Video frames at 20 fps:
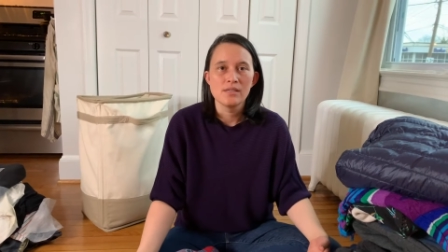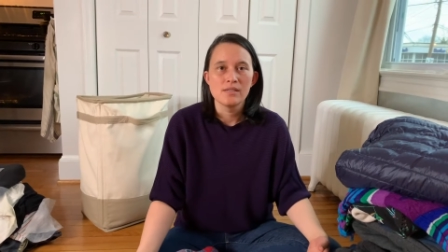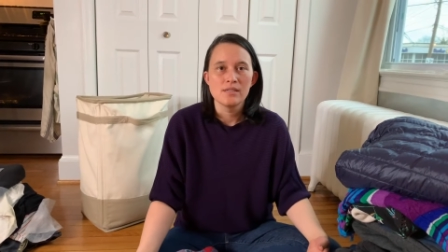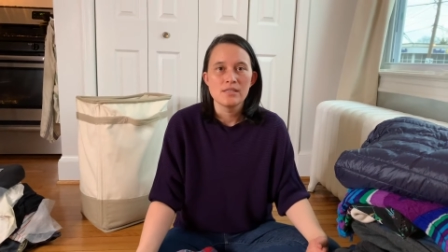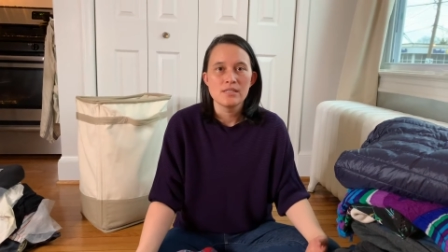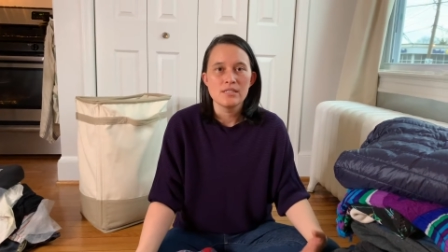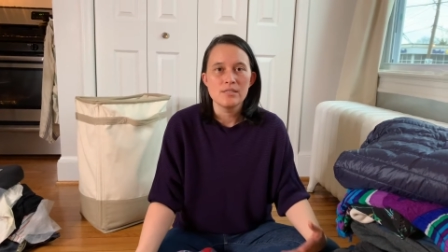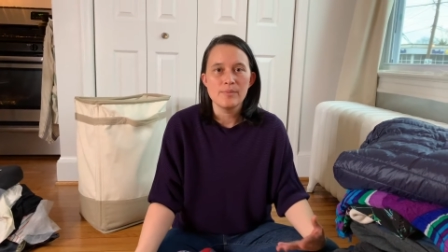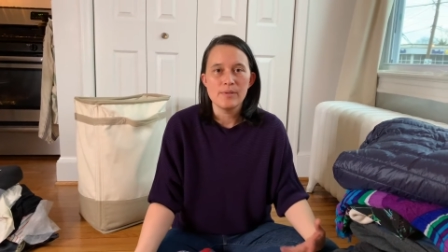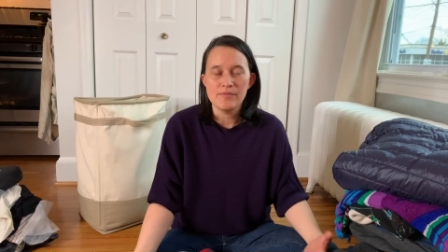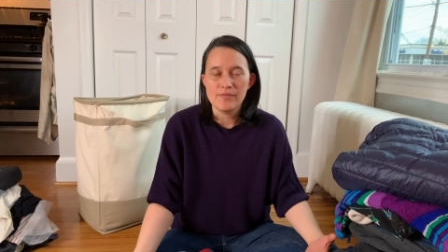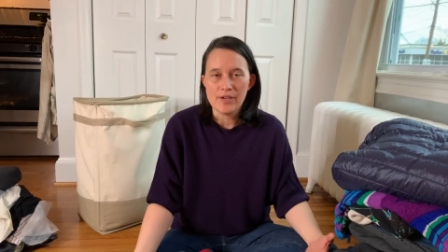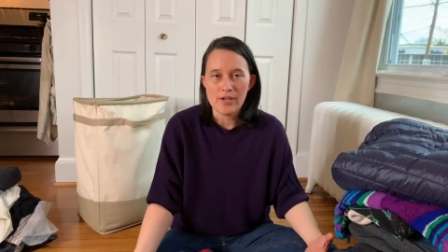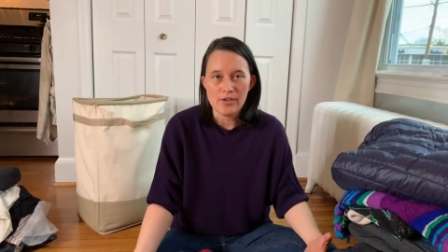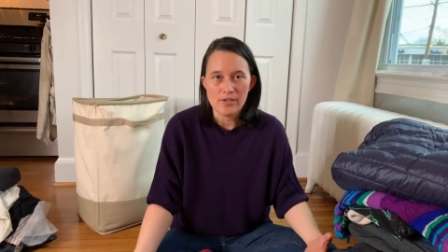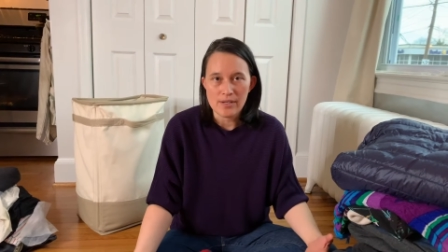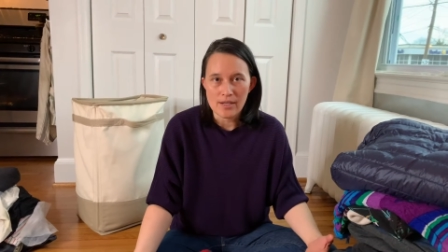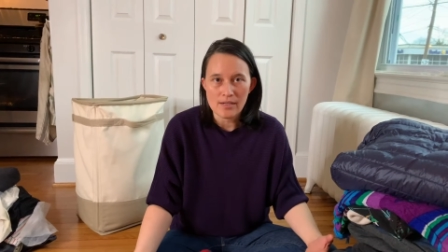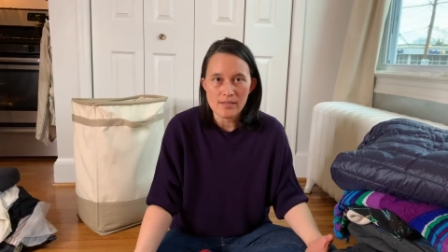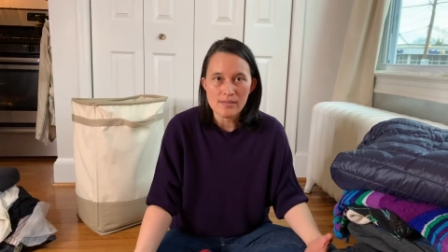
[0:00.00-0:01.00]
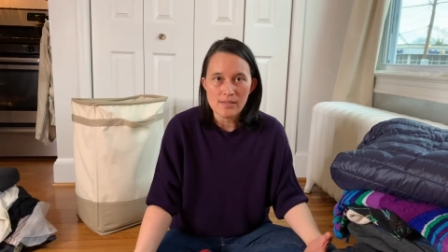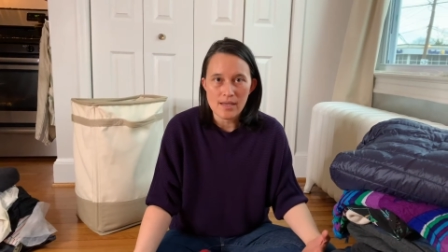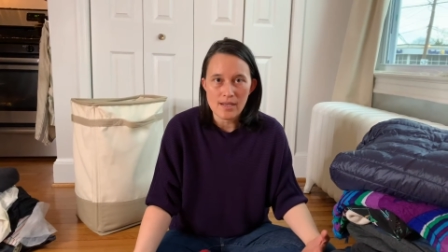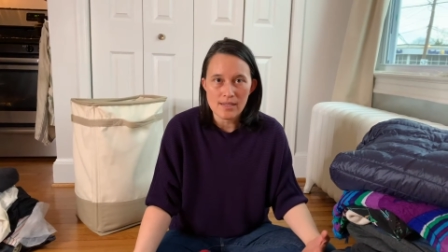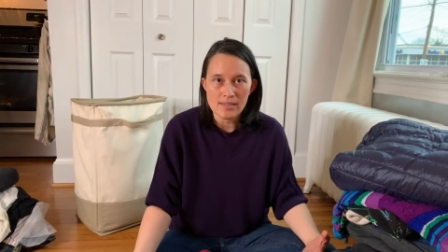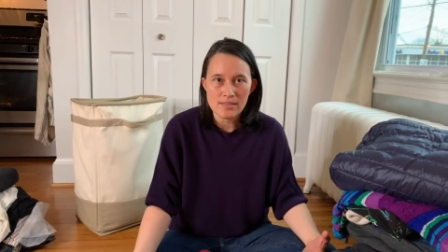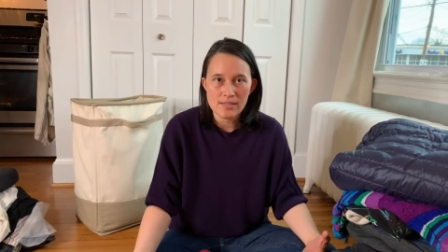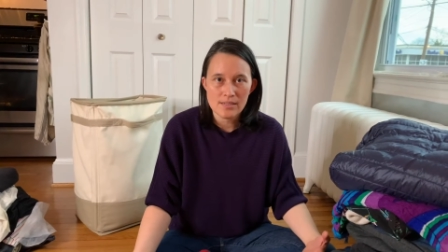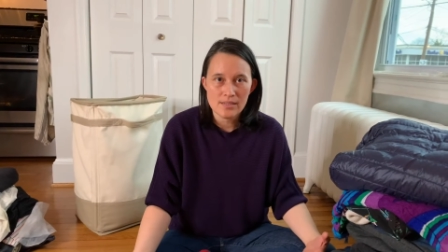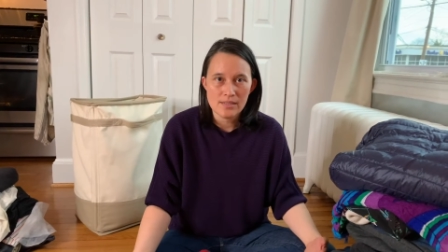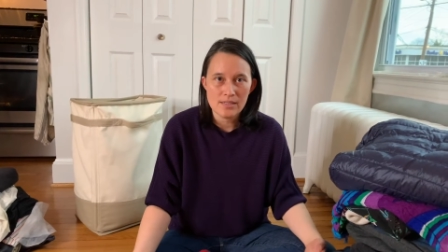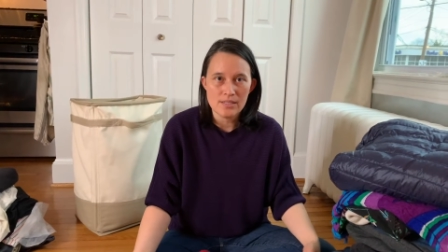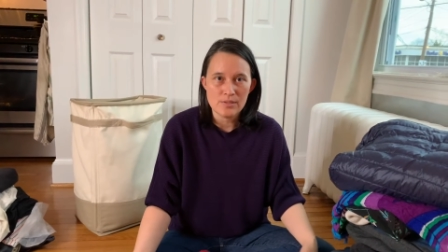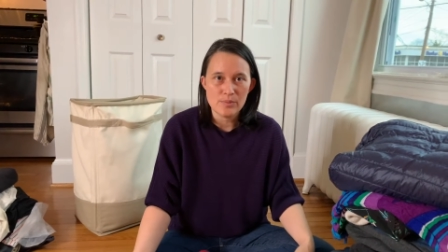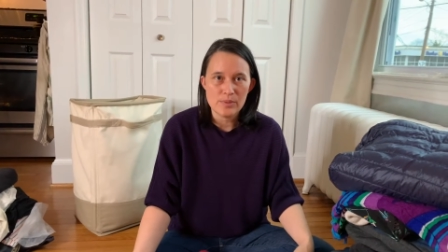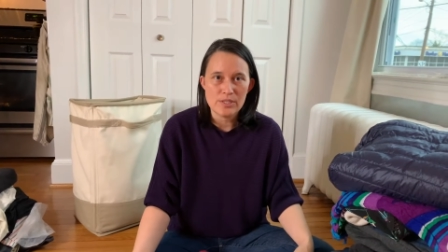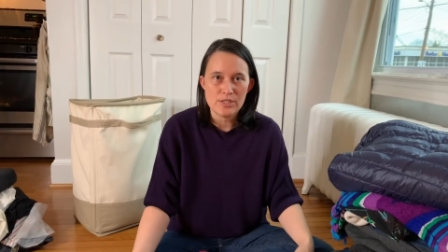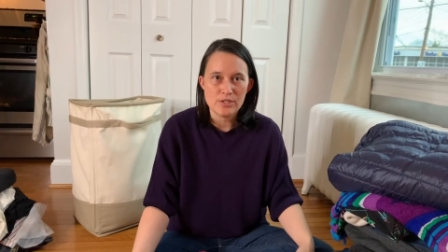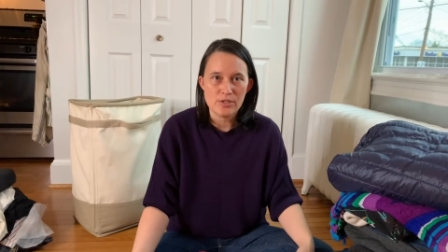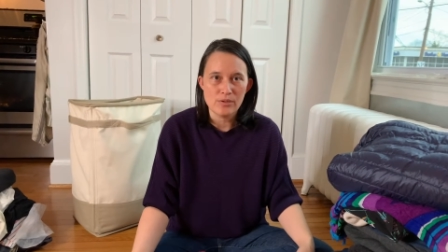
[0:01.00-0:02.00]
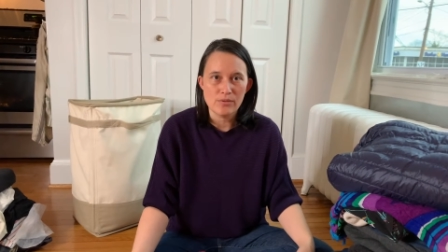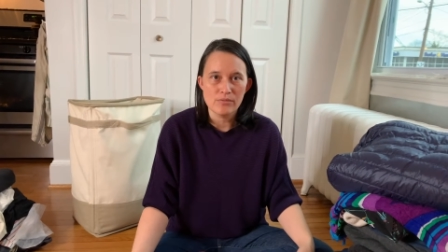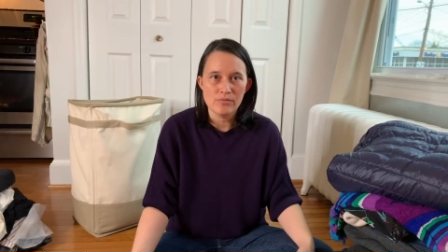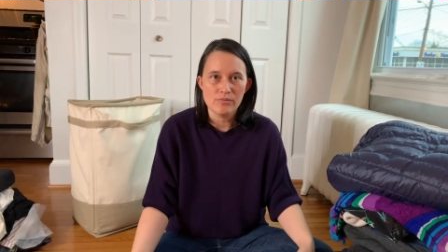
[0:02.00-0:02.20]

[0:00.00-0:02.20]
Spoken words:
to be fair, not a lot because we don't